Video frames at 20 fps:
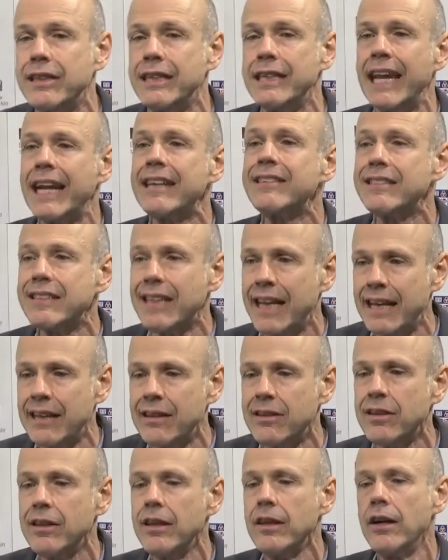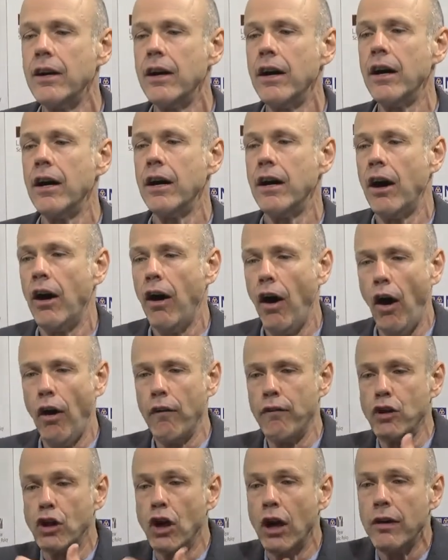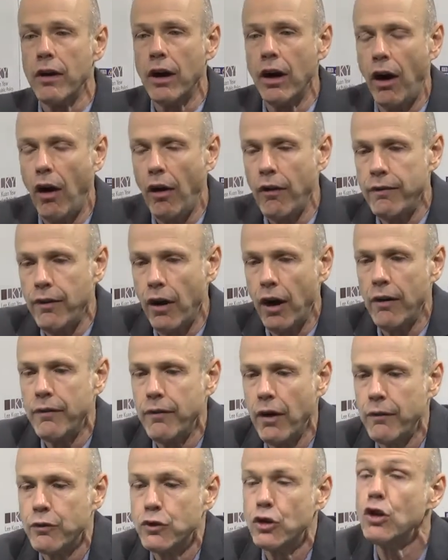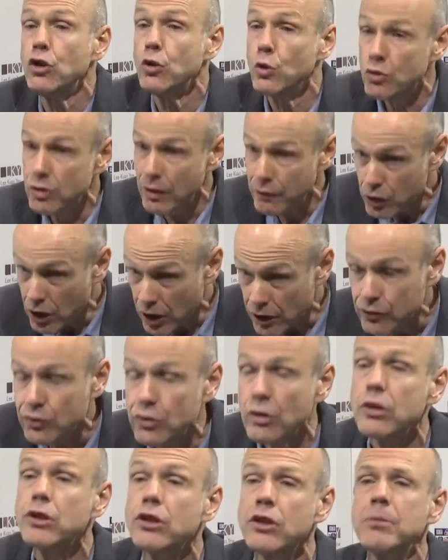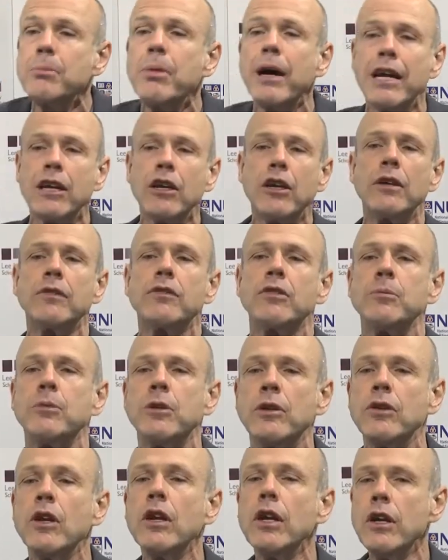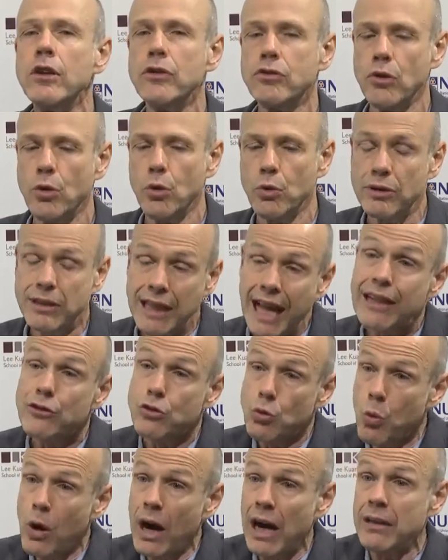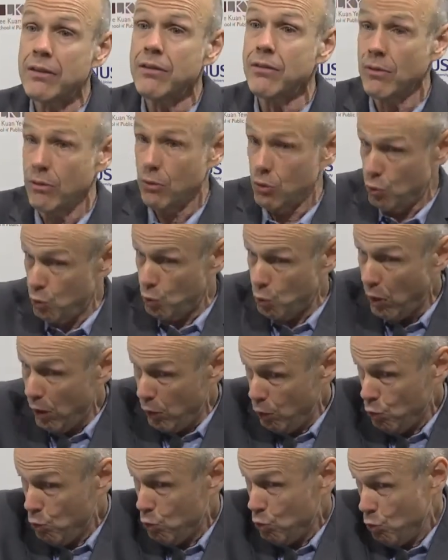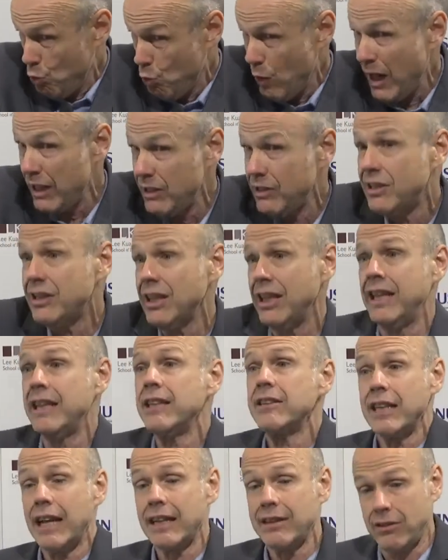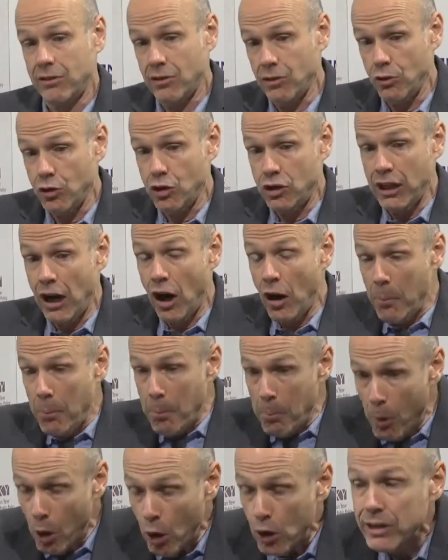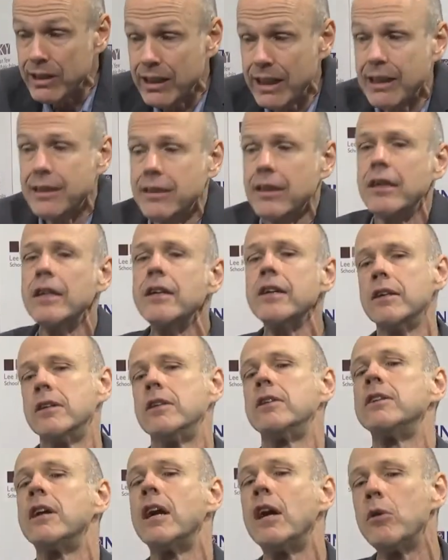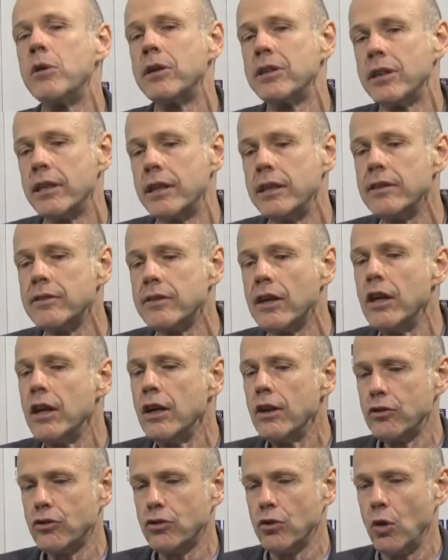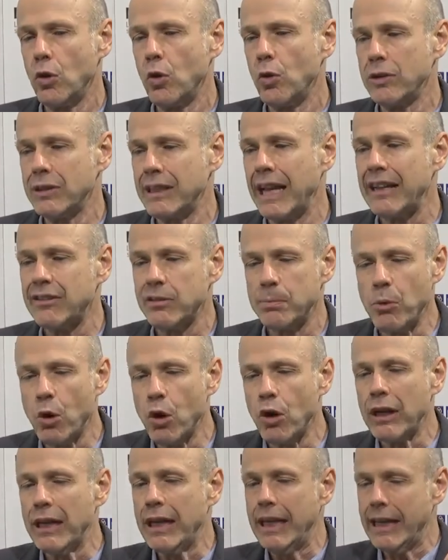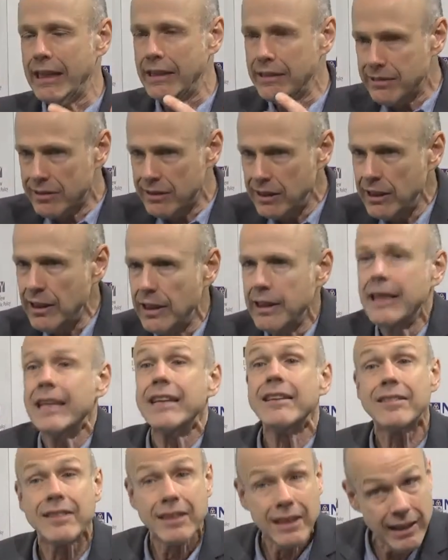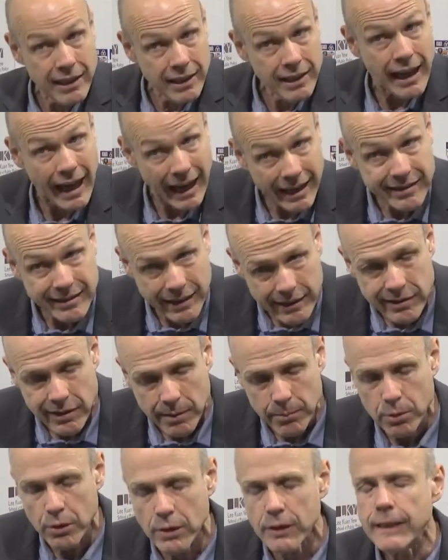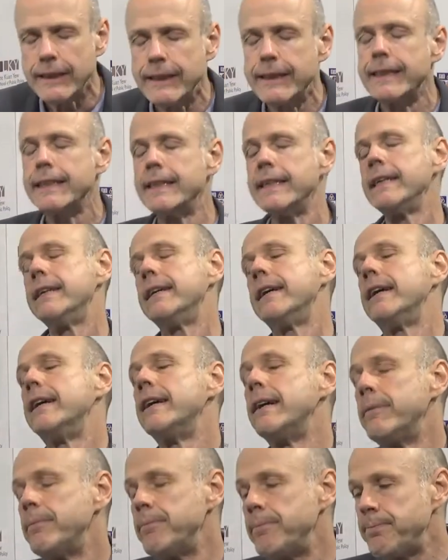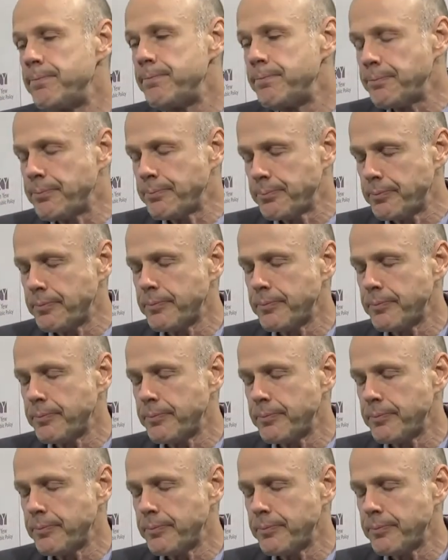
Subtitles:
the extent of the use of consultant by government. So that's one thing, that there are more data nowadays, so that's more easily accessible. And